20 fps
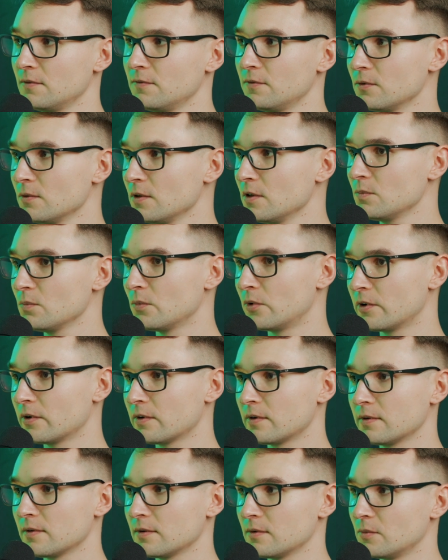If you need
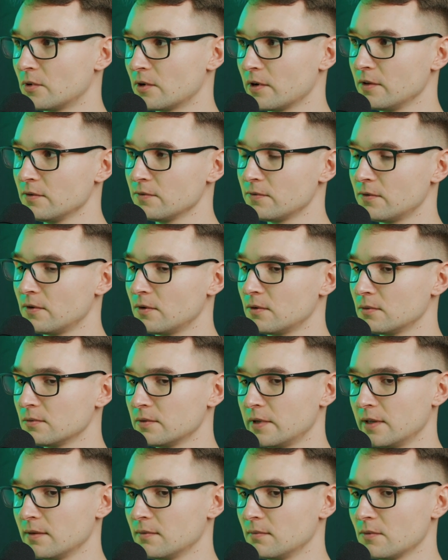more
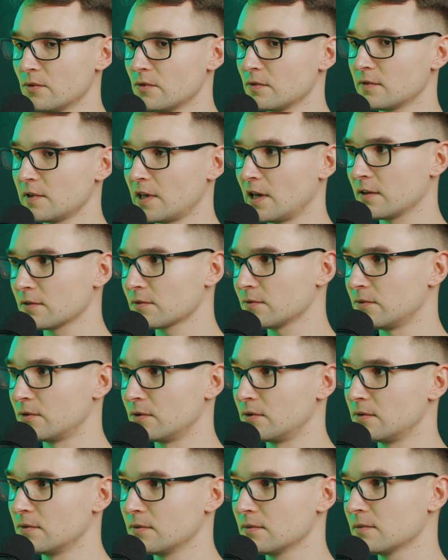info, then just ask
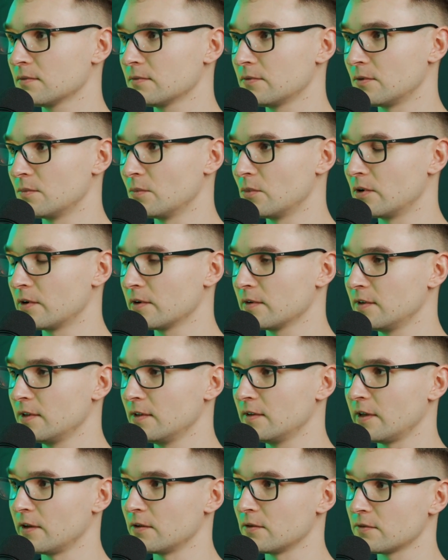for more
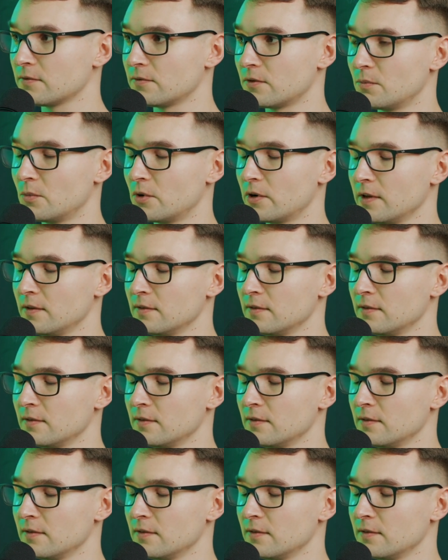details, for more